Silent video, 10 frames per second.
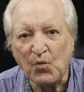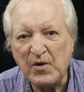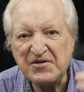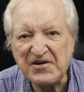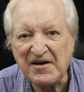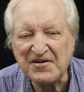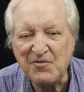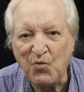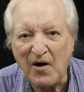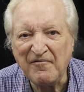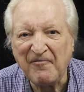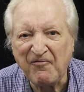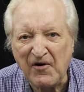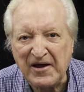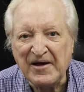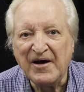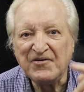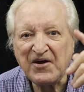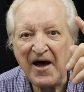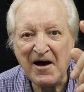We sent him one free
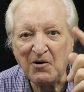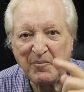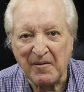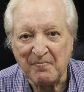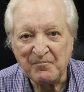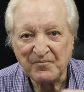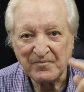to help him.